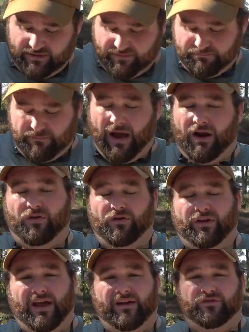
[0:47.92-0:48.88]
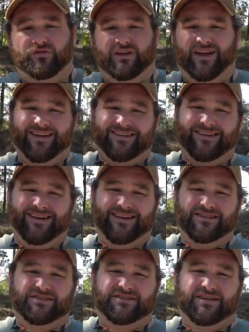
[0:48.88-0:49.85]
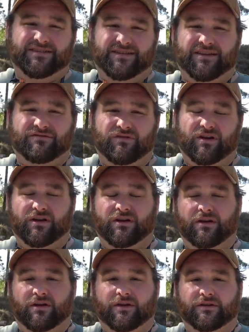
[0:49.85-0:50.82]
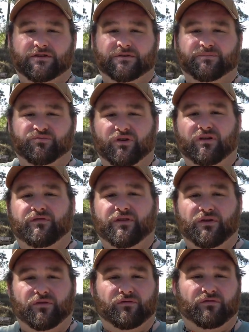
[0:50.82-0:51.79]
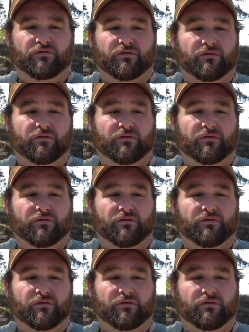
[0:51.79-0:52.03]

modeled after the 1863 Springfield